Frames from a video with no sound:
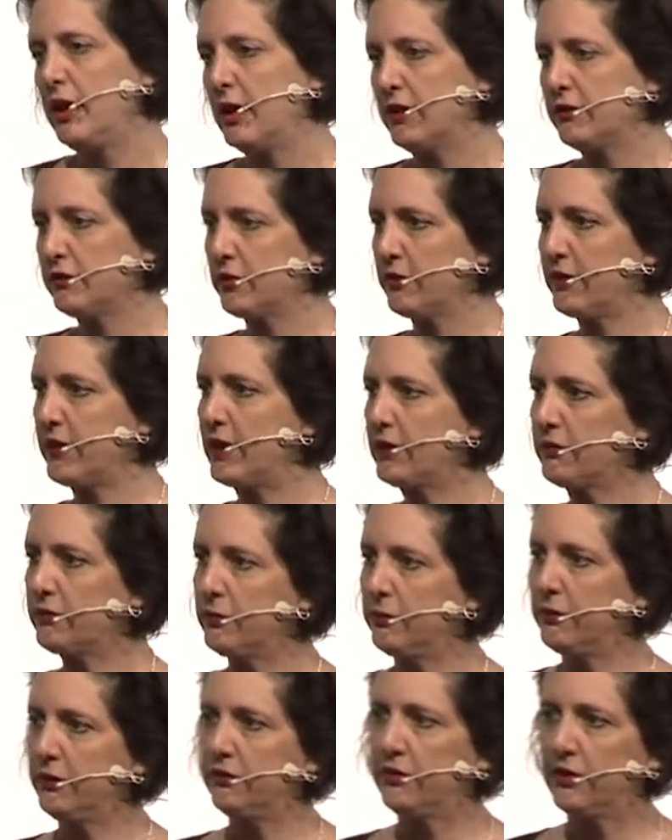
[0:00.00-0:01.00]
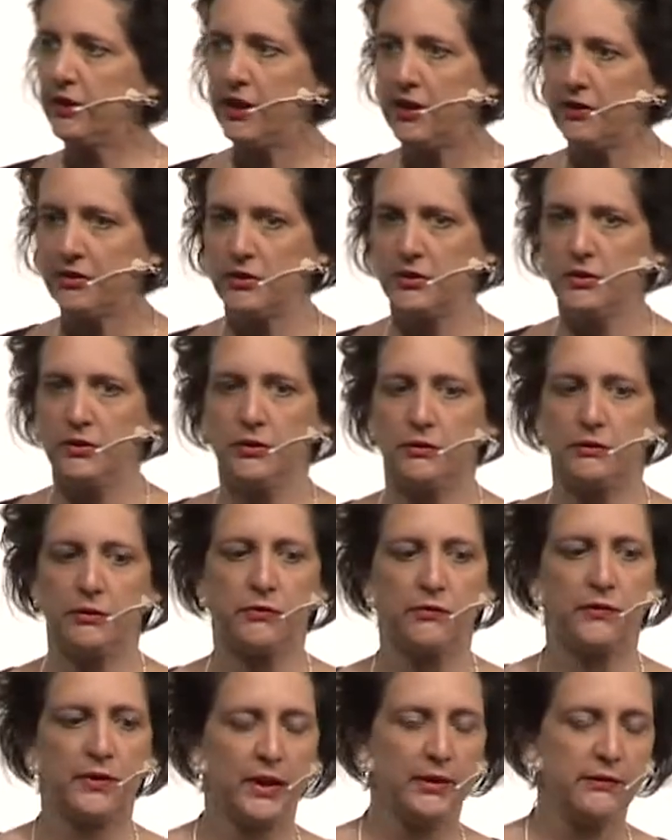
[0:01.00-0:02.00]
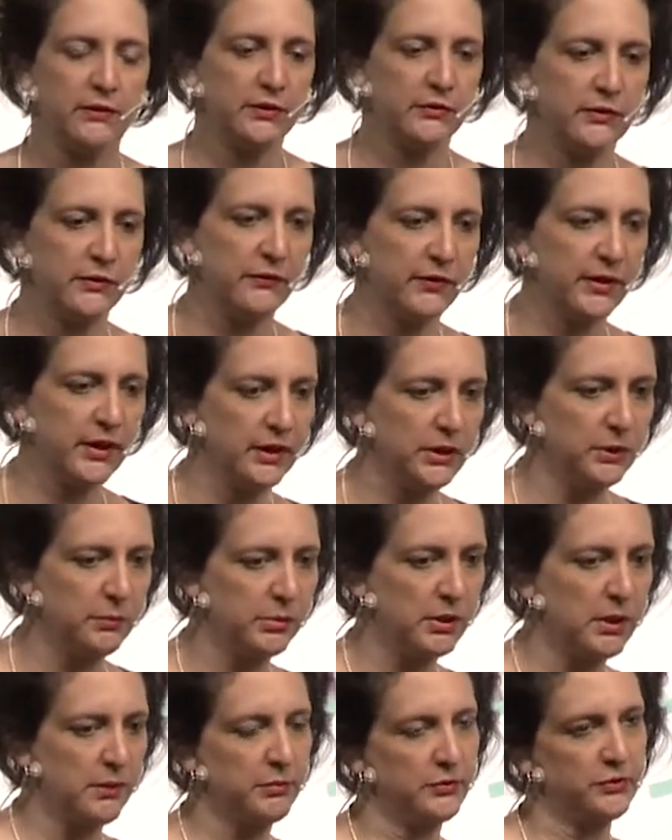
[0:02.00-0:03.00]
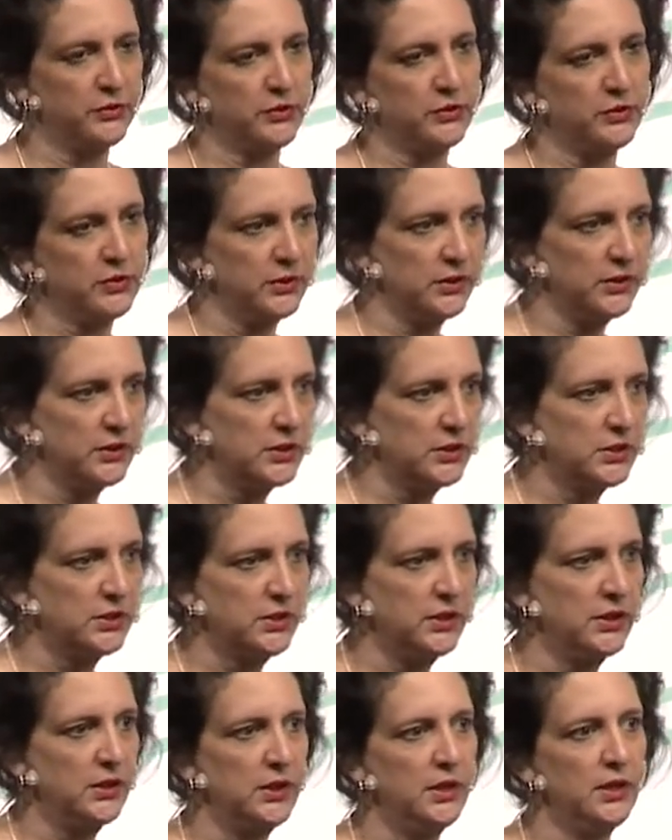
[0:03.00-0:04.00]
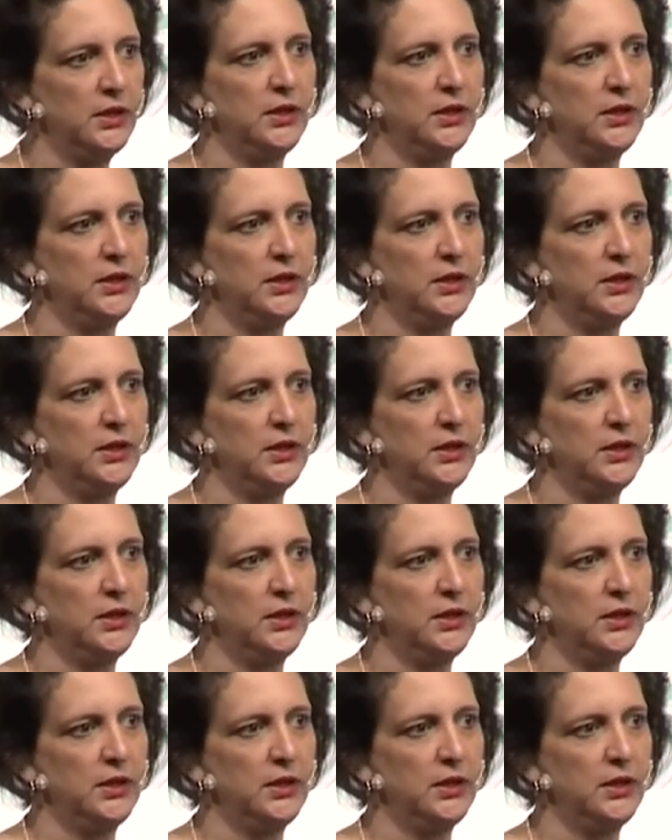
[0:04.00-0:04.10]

And so that's what we set out to do with five different value propositions.